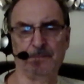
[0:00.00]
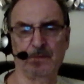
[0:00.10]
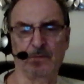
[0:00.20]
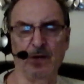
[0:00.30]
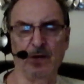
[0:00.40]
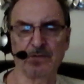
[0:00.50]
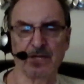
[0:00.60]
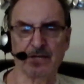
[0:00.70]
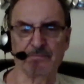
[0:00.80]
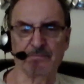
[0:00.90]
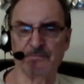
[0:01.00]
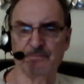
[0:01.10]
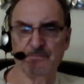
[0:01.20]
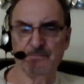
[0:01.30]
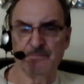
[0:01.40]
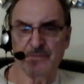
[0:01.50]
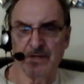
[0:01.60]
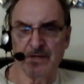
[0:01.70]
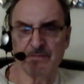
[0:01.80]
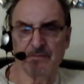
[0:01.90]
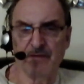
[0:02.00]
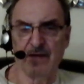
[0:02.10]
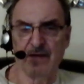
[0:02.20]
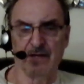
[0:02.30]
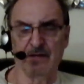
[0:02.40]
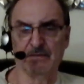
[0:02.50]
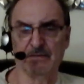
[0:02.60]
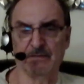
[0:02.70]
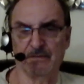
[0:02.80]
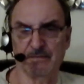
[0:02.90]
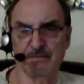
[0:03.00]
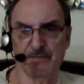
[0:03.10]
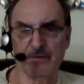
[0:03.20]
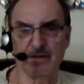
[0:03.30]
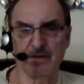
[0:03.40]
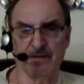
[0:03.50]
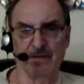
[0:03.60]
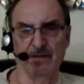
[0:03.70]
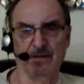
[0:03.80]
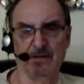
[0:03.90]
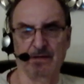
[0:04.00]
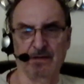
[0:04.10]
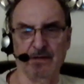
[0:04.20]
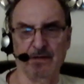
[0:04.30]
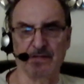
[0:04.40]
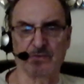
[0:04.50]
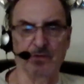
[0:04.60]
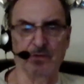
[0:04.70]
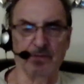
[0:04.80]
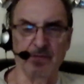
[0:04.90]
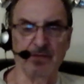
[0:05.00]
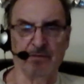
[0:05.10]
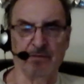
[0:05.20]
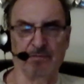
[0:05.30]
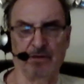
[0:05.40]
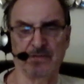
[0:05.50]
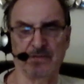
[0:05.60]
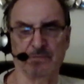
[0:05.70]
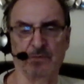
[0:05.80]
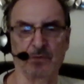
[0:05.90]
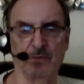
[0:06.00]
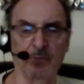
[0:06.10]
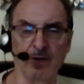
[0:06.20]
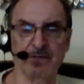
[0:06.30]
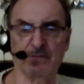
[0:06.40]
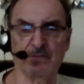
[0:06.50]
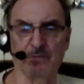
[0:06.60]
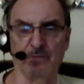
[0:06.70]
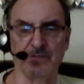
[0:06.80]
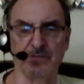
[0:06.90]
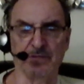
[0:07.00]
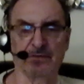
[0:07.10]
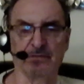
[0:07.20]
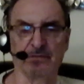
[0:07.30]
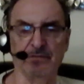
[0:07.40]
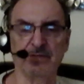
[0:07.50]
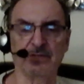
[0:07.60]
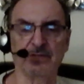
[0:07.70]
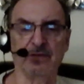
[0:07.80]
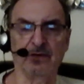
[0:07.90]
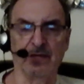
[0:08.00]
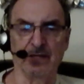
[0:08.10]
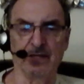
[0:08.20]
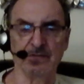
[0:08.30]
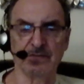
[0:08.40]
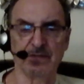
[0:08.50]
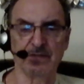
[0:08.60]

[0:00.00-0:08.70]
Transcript: We all take it for granted. It's going to be there for us. When we want it, we reach into the fridge and there it is.